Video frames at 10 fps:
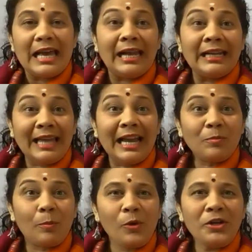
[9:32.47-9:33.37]
At that
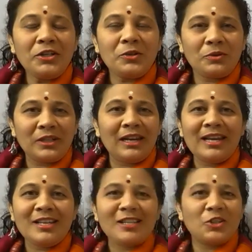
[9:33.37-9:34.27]
point, you
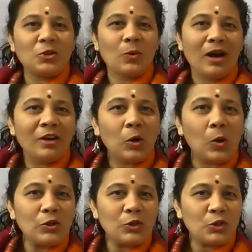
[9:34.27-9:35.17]
realize you are a
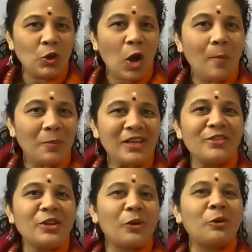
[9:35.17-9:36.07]
drop in
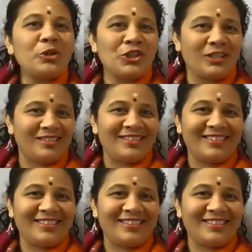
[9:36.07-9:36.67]
the ocean.